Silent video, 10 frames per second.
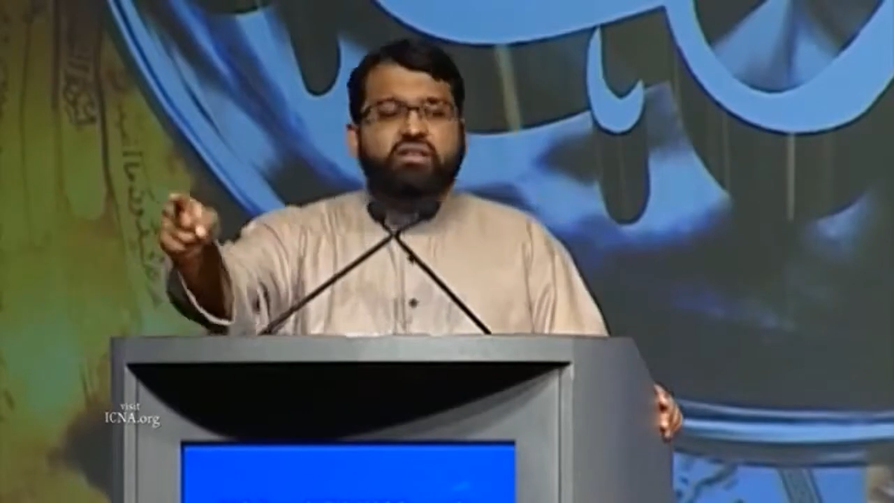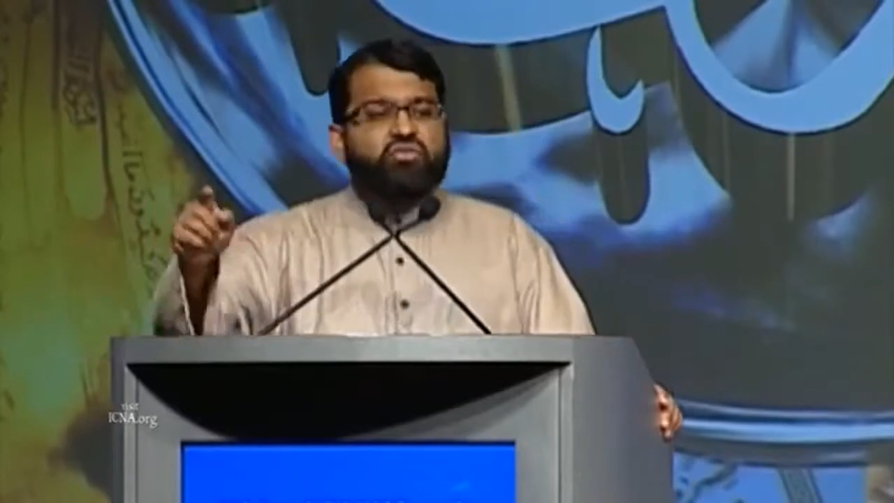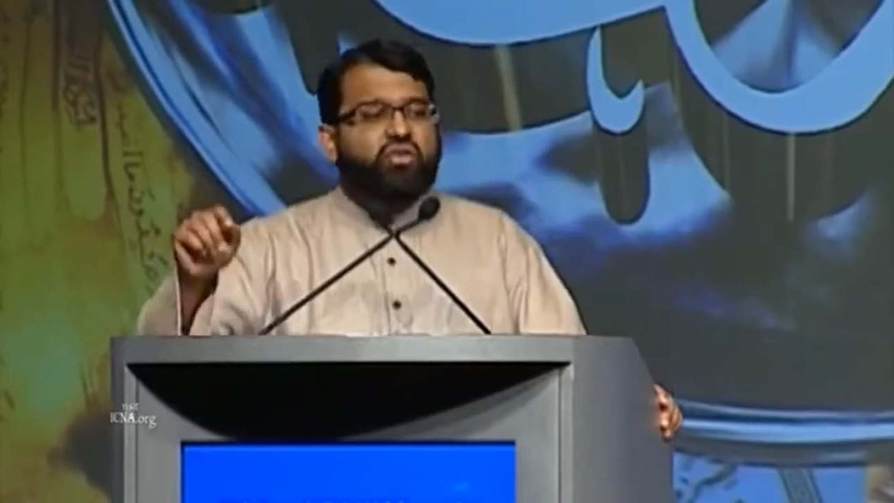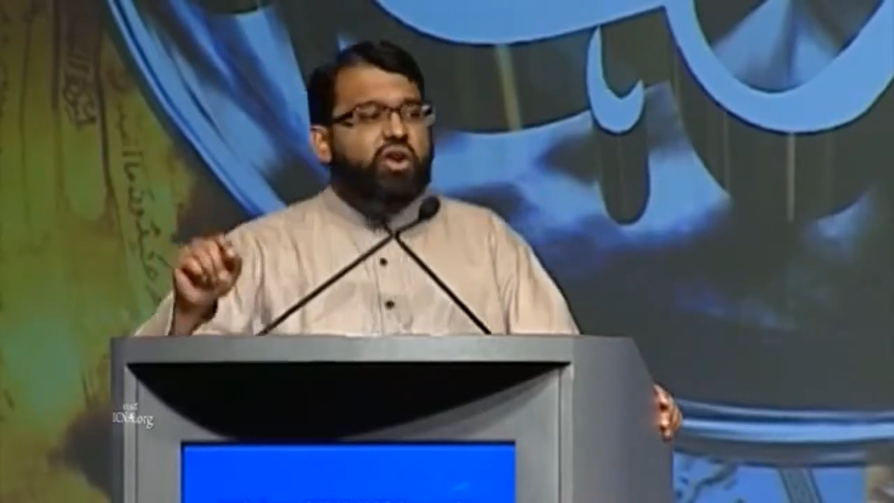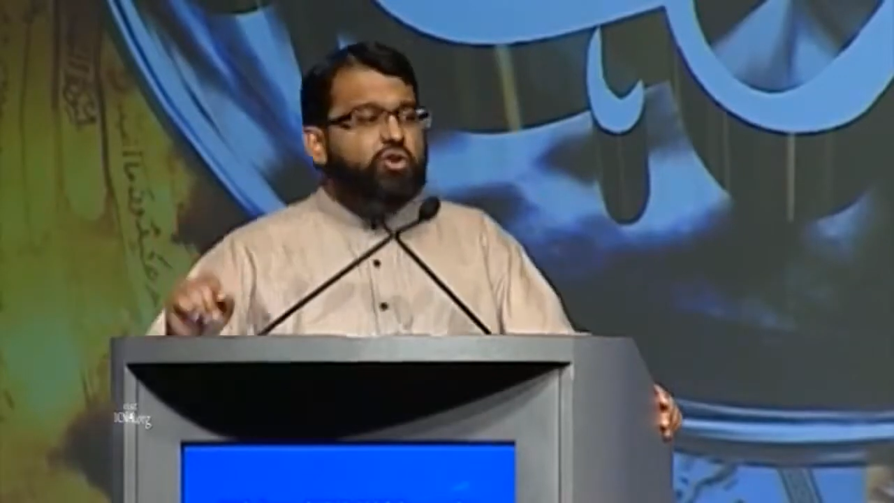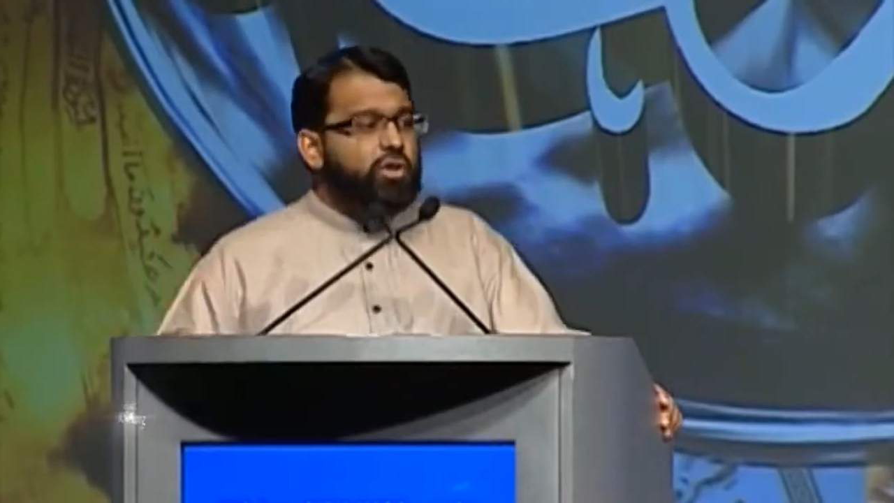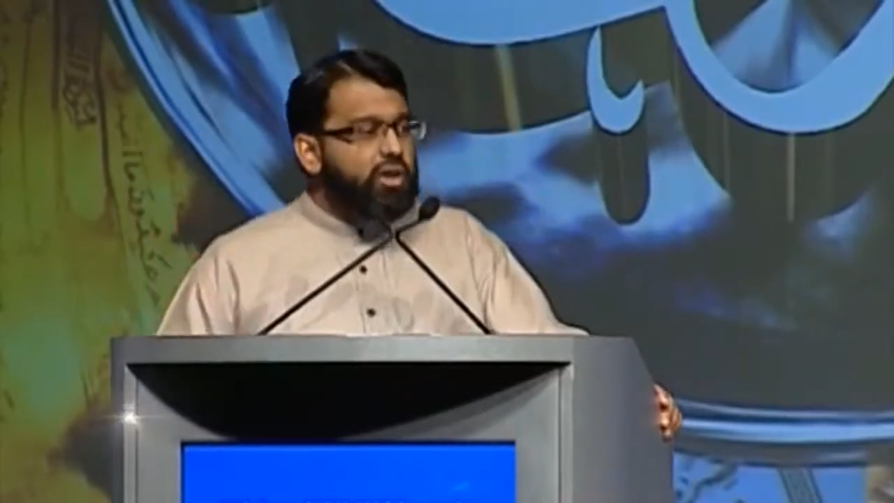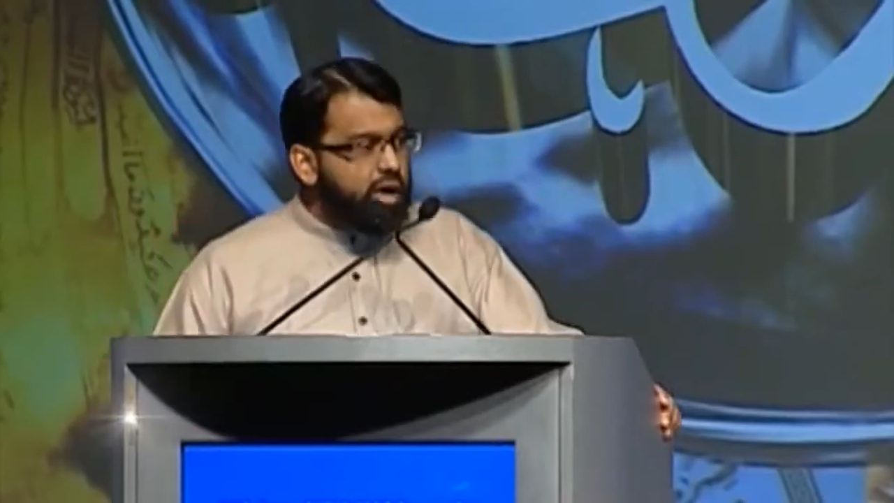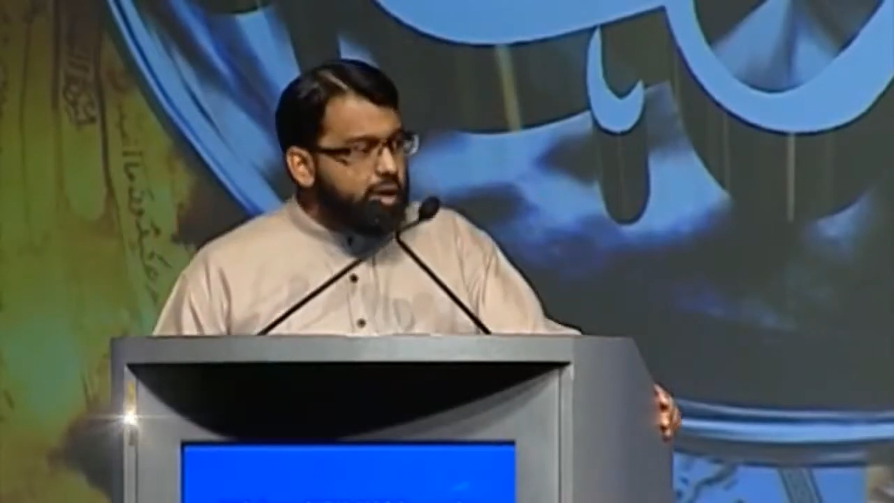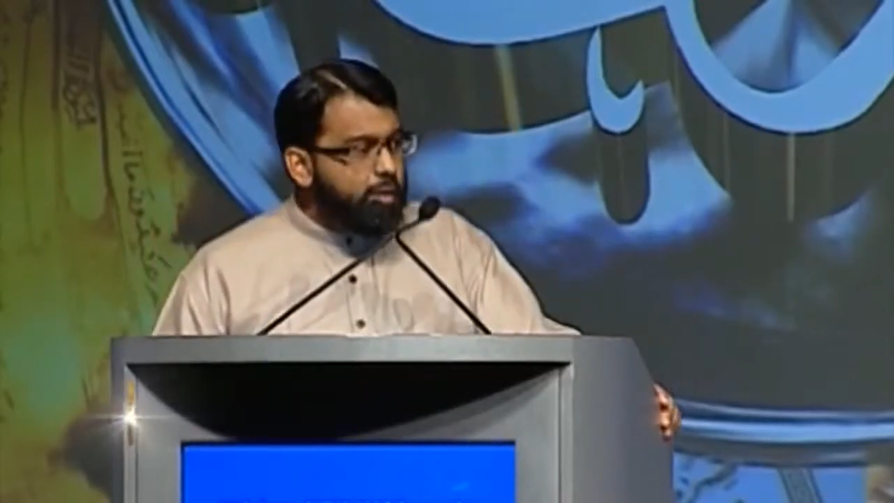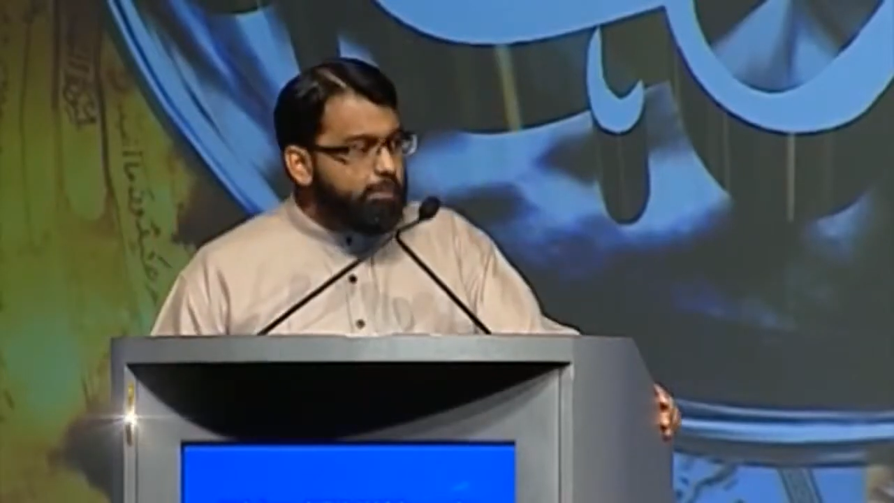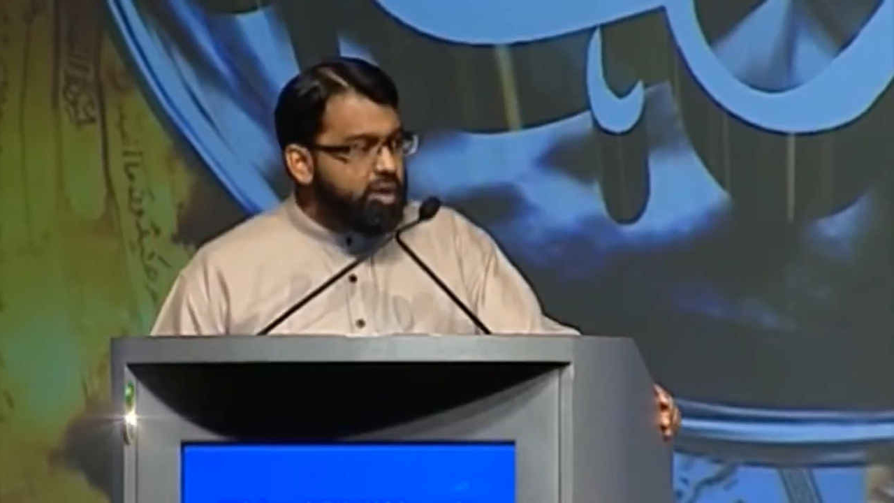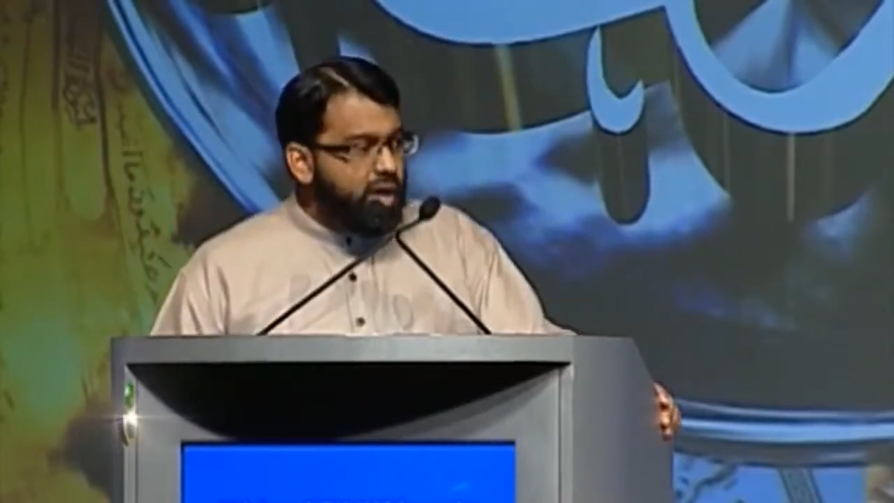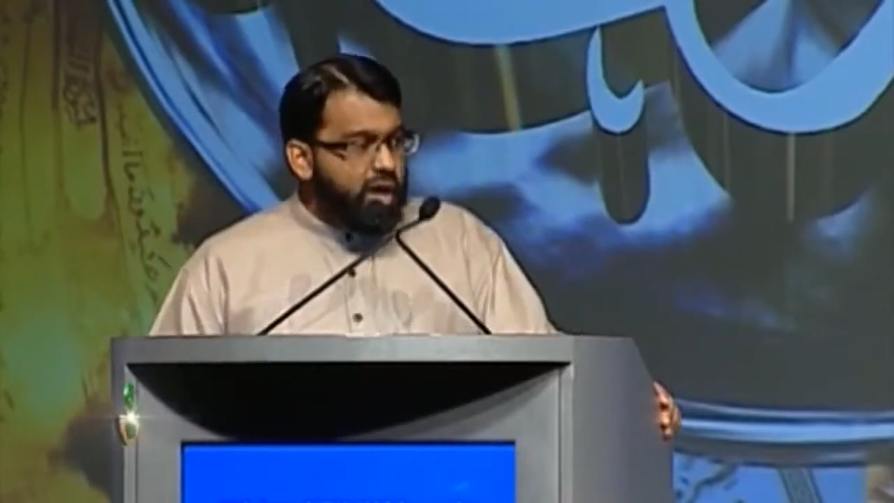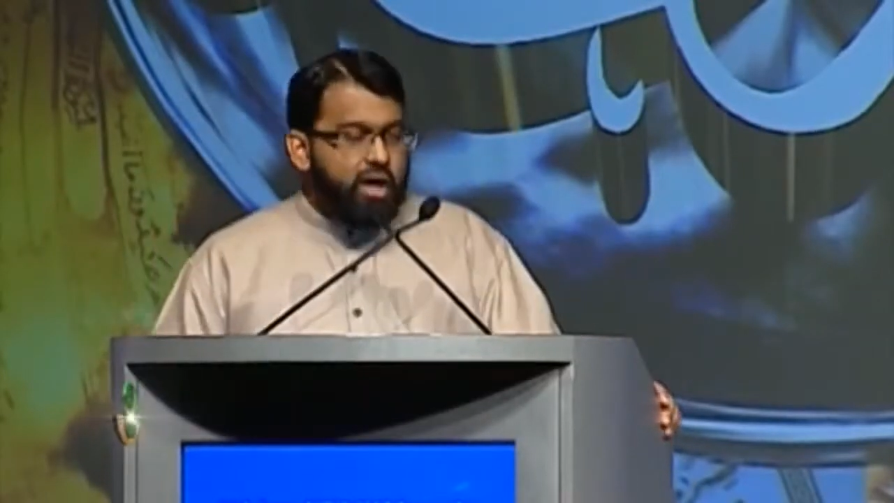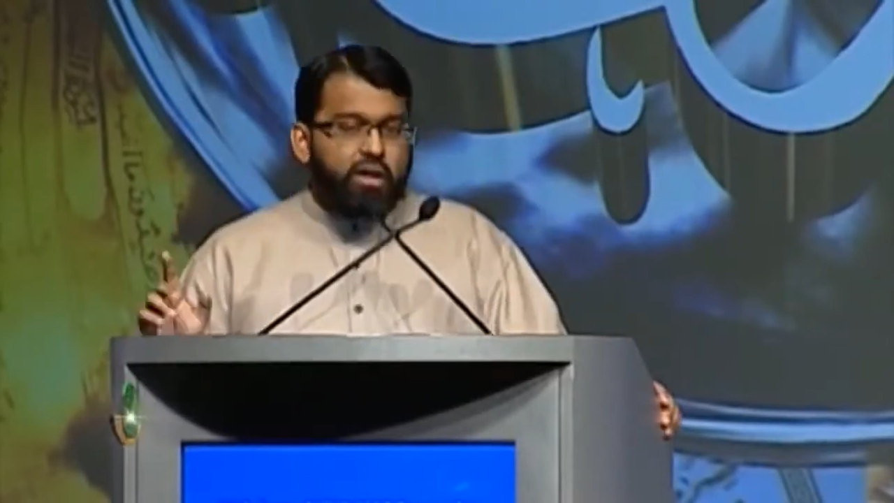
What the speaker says: testify you're lying.